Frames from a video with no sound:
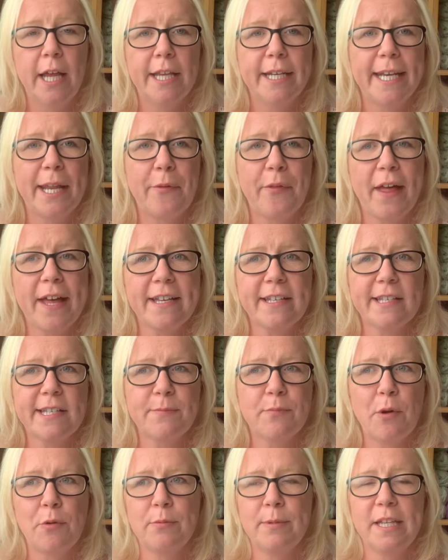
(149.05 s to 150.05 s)
Now that is
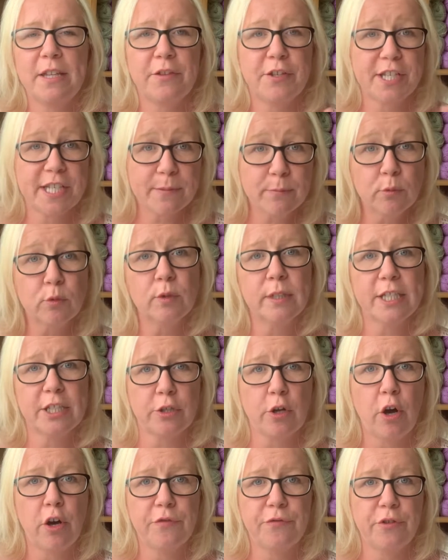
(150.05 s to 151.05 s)
probably the smallest
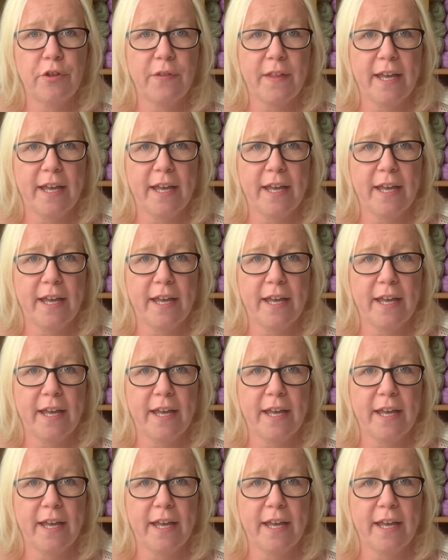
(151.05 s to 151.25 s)
cotton that